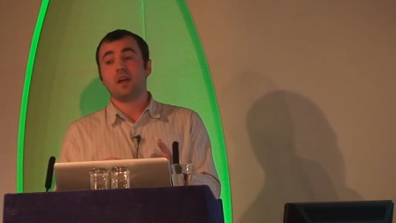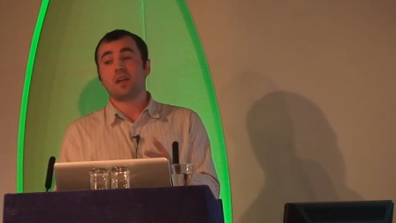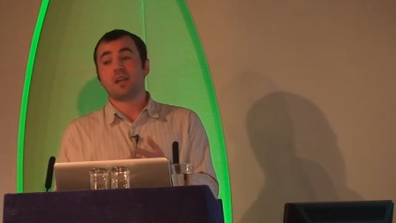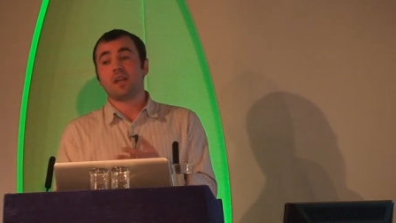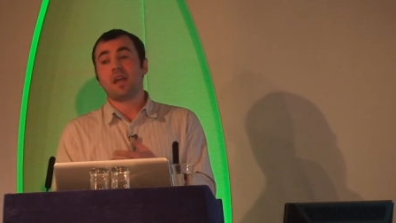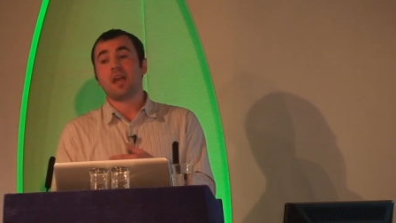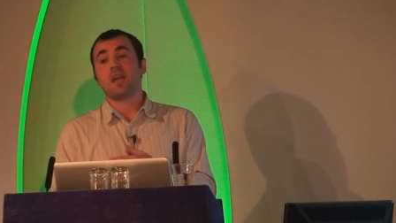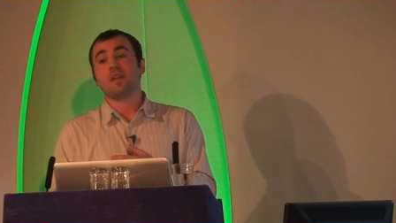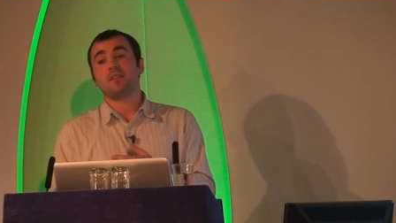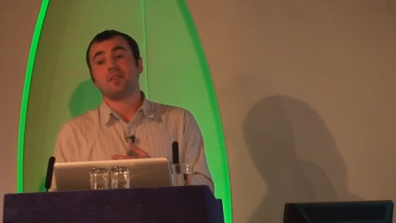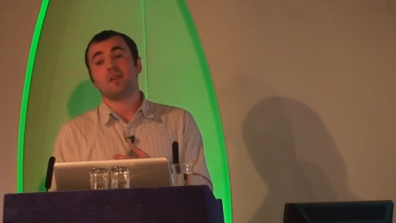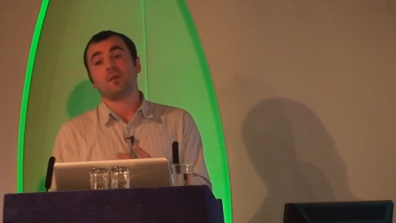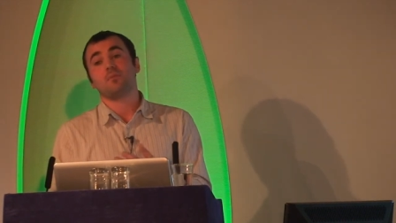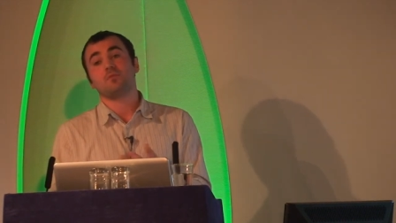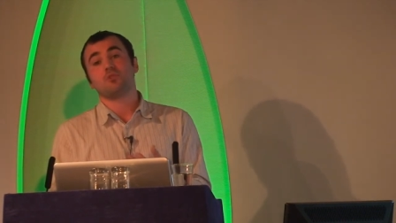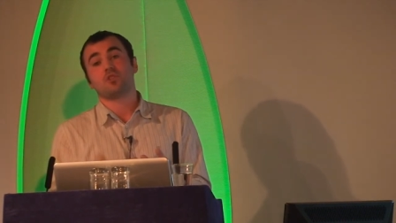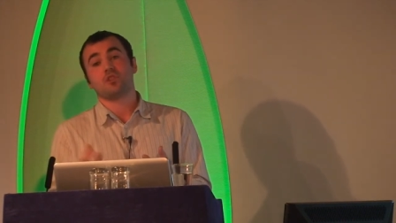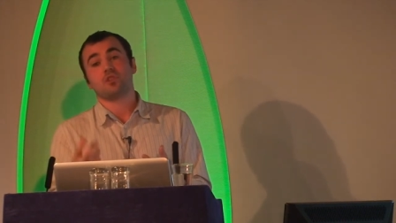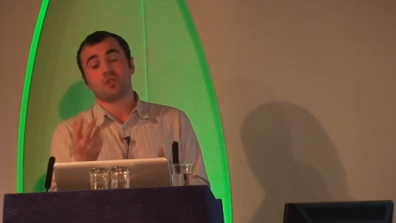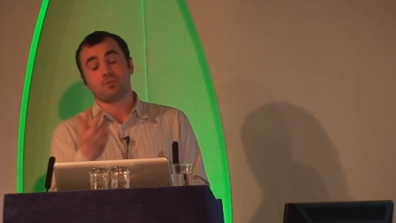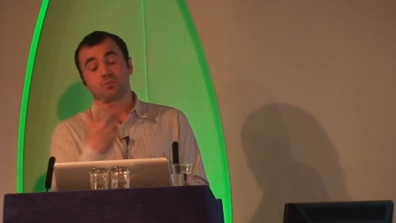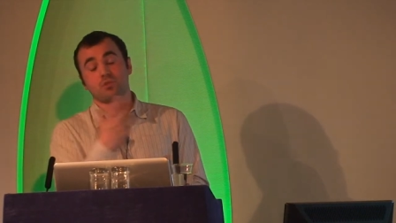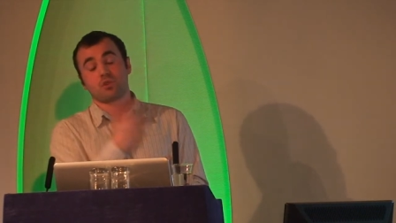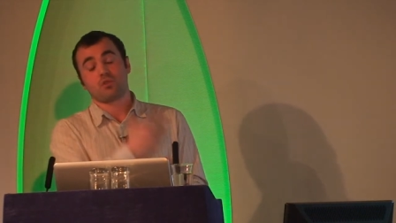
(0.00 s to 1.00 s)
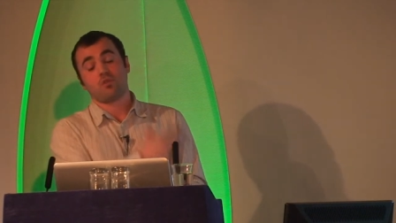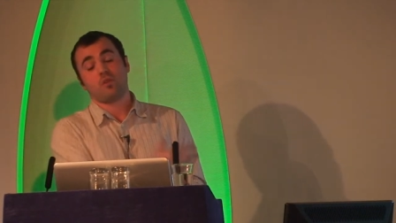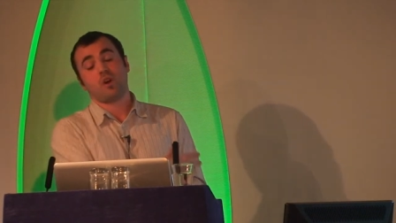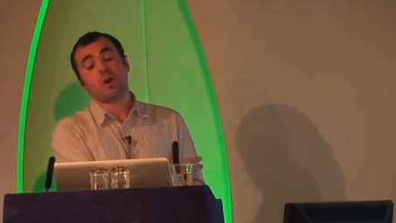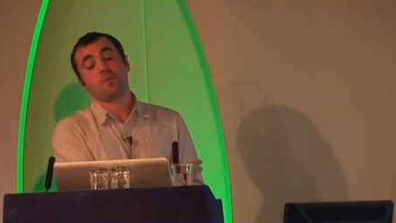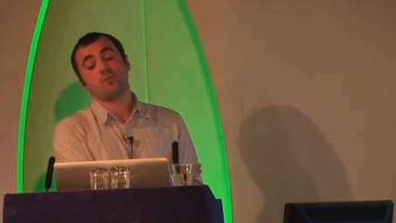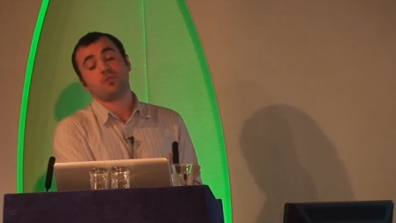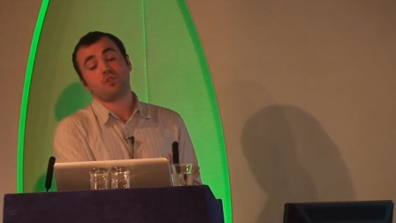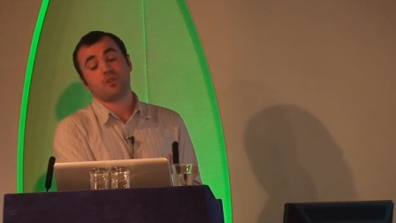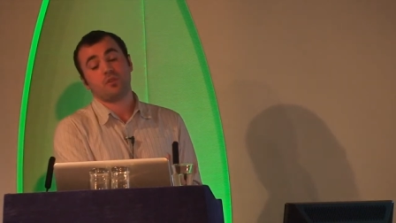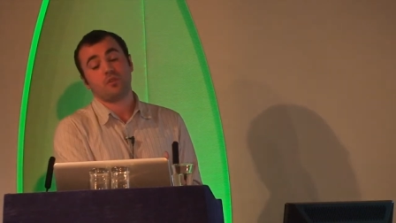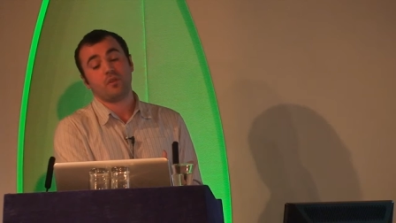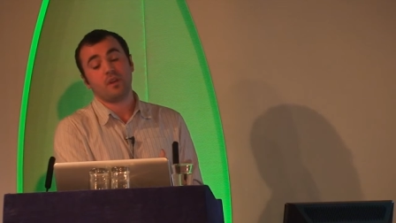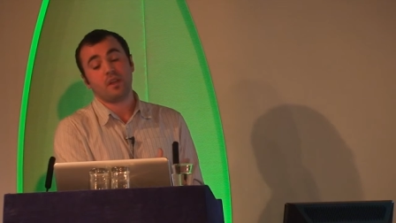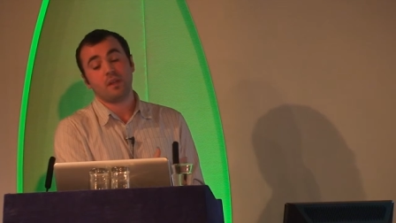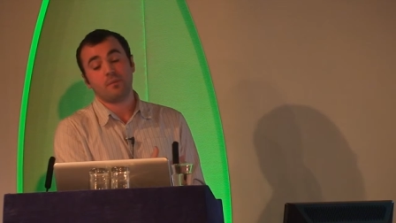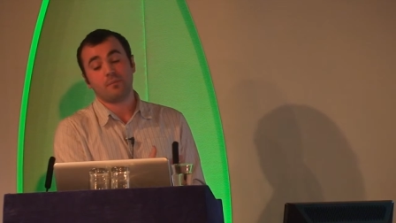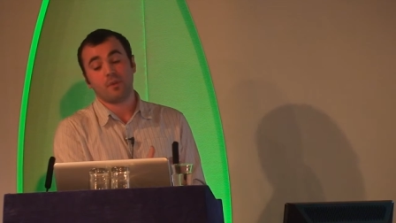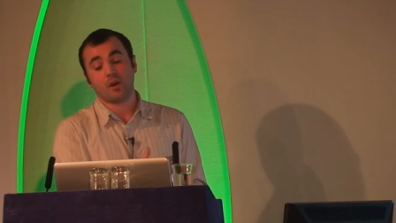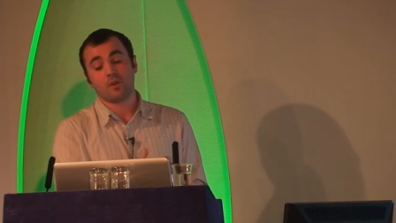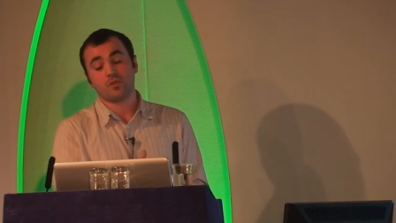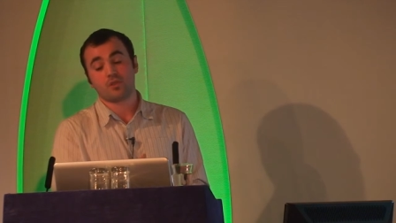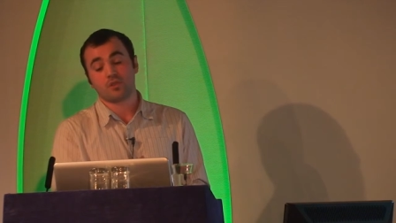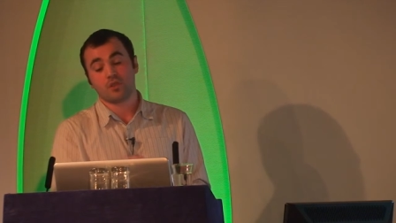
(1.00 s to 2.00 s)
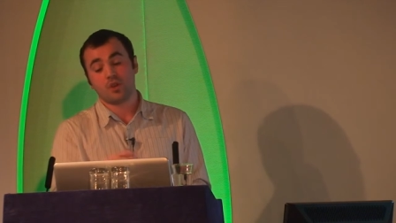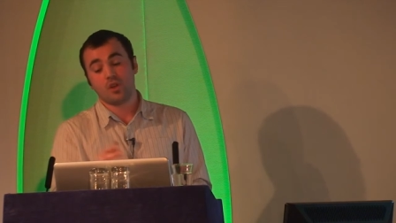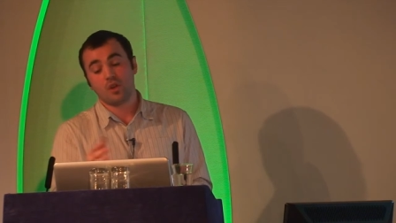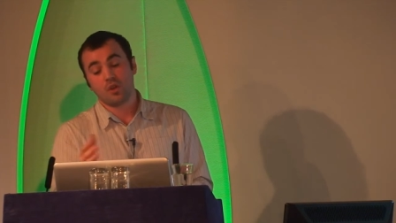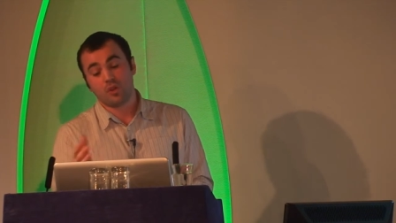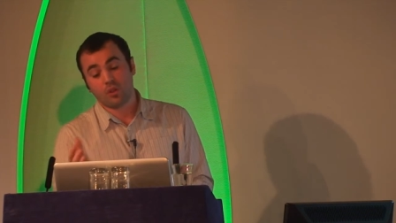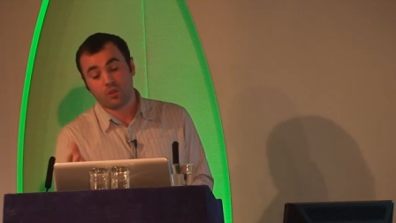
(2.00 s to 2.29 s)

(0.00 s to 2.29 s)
getting them to subscribe to your emails